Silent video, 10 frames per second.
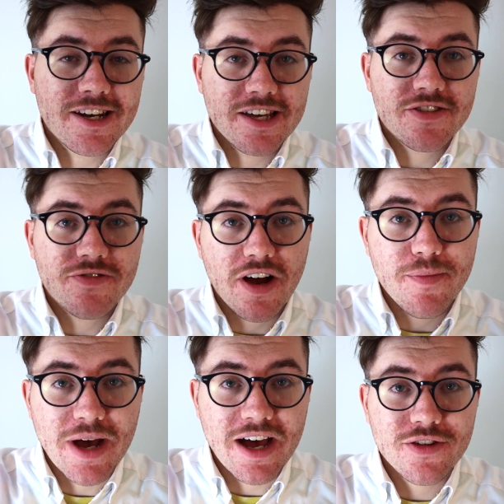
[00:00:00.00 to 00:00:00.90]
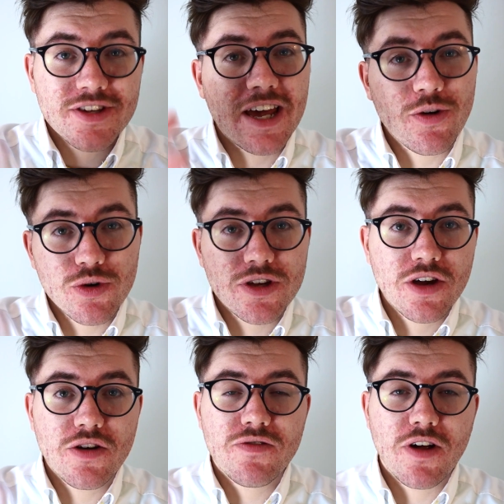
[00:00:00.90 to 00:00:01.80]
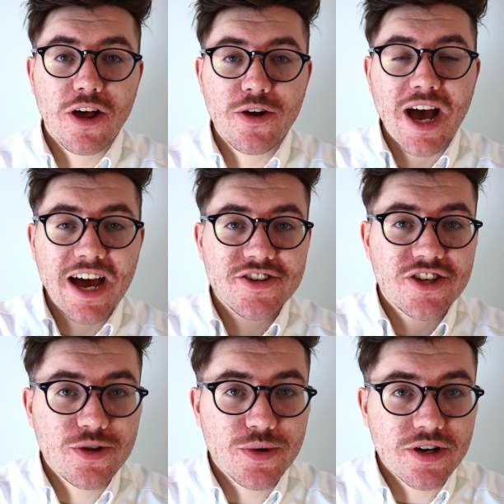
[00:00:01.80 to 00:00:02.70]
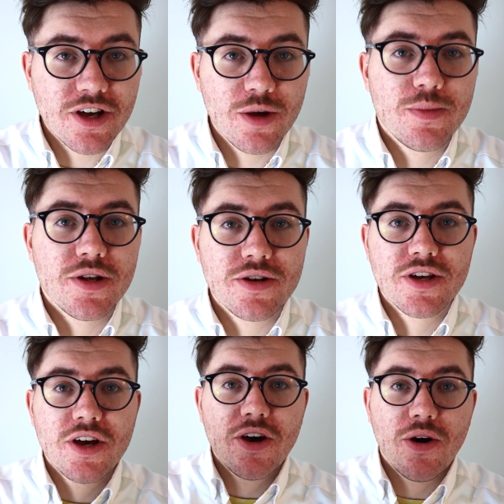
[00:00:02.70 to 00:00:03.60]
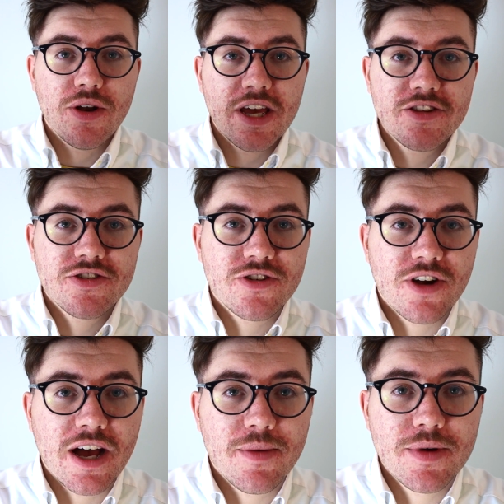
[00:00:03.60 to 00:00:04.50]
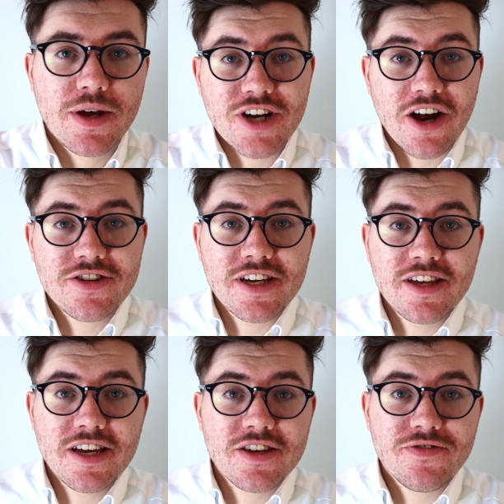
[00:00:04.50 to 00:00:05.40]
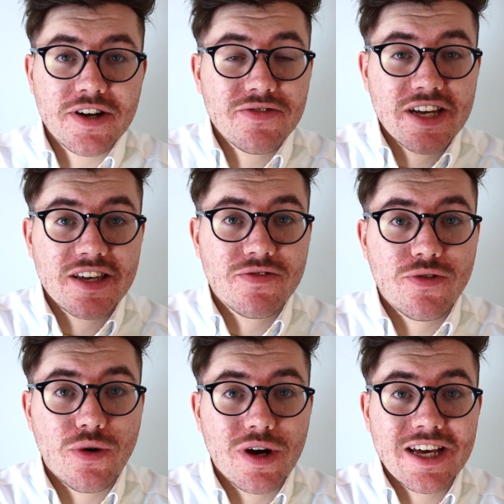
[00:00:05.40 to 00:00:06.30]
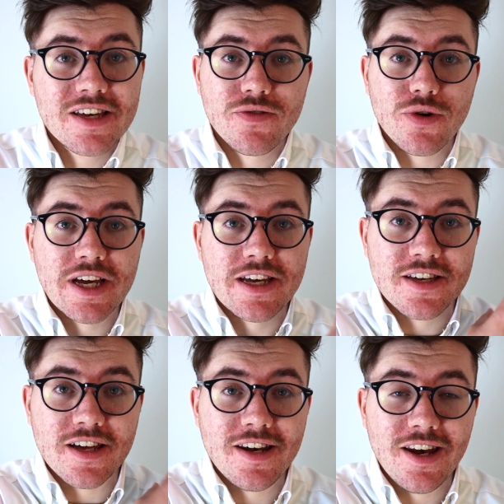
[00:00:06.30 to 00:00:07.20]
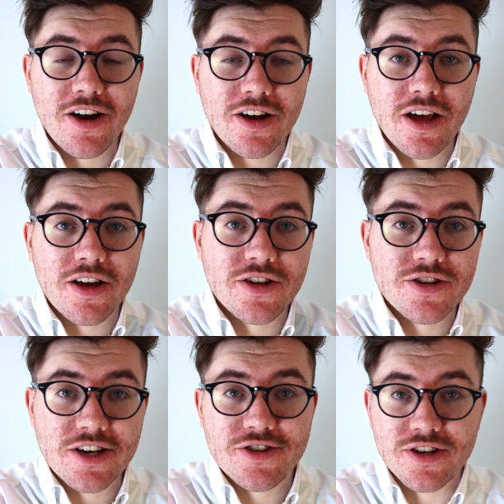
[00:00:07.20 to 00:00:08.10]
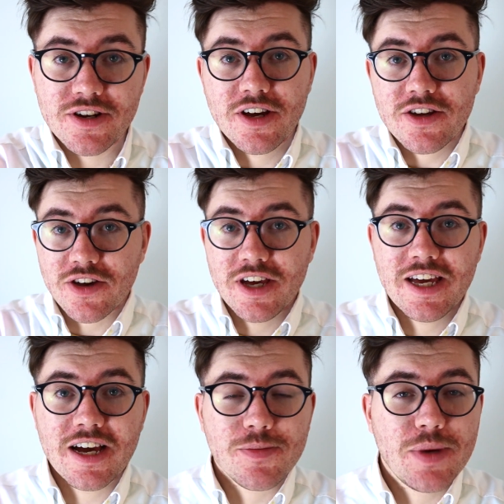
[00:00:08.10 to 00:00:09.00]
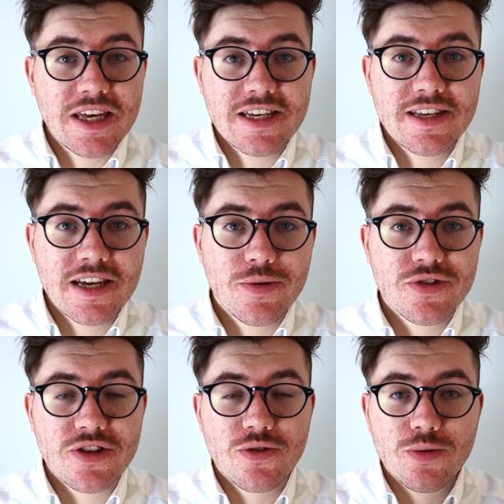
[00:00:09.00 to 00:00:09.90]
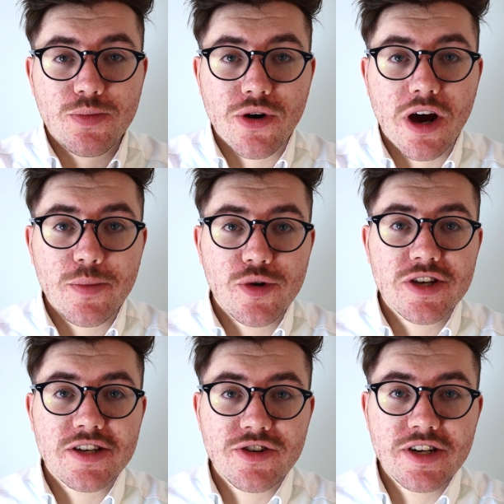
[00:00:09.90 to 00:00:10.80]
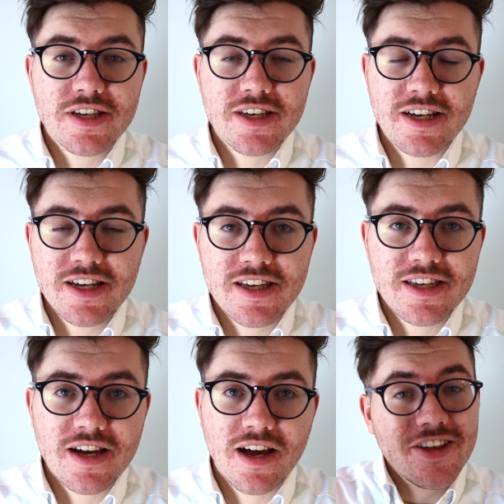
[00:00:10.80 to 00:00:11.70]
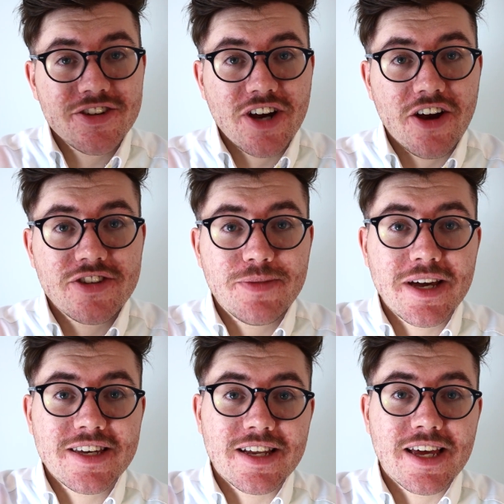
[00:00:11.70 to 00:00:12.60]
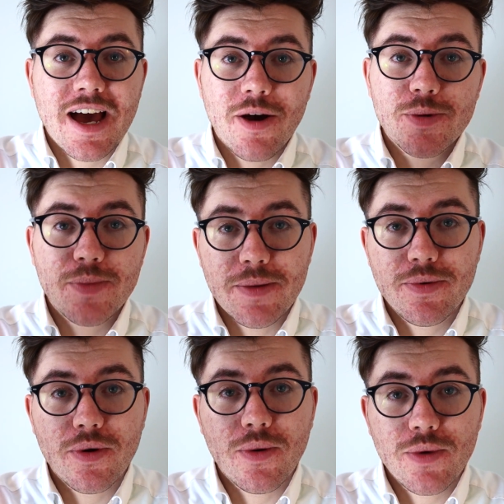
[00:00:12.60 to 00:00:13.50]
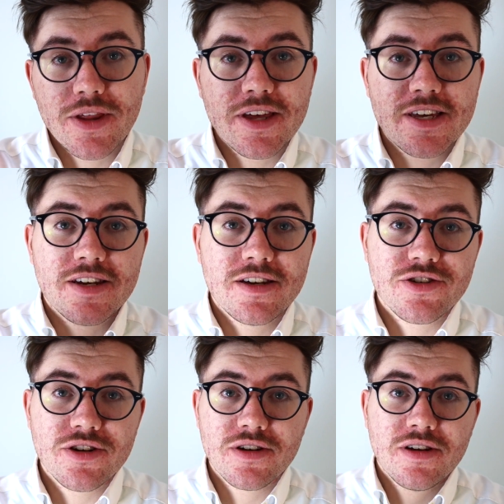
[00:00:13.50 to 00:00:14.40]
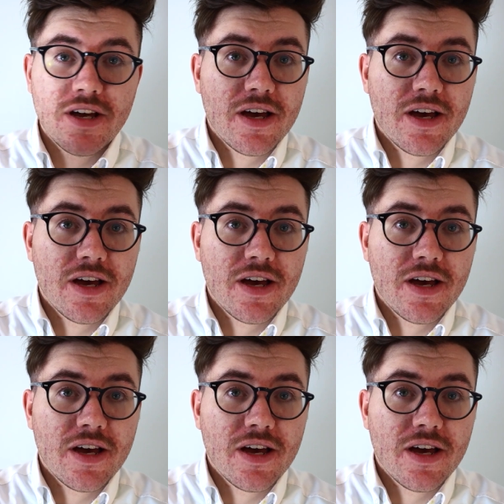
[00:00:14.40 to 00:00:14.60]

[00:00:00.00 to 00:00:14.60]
least £5, and also follow at Euan Copeland on Instagram. The charity that he's fundraising for is for his lung condition. So he has PCD, which is called primary ciliary dyskinesia. This charity basically helps people with this condition